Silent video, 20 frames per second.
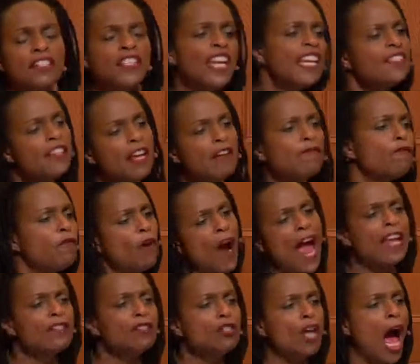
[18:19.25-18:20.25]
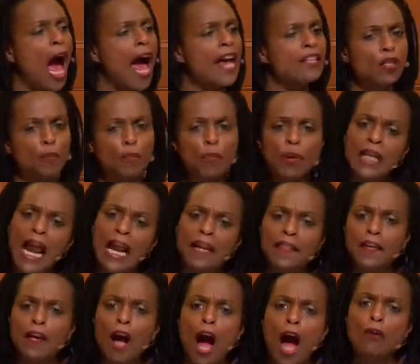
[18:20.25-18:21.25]
disenfranchised or put out
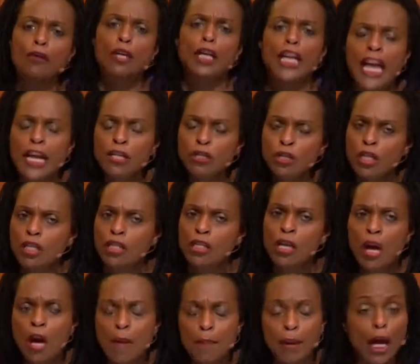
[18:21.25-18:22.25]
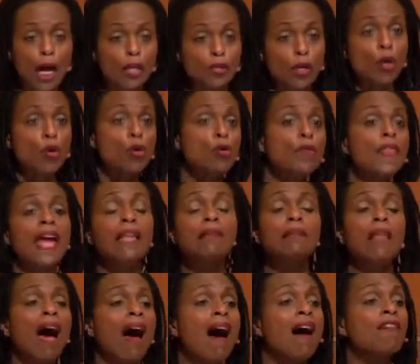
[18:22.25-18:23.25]
of their congregations because of who they
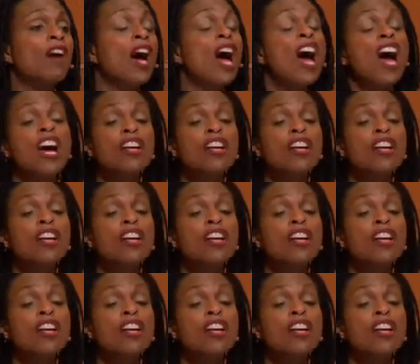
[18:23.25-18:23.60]
love.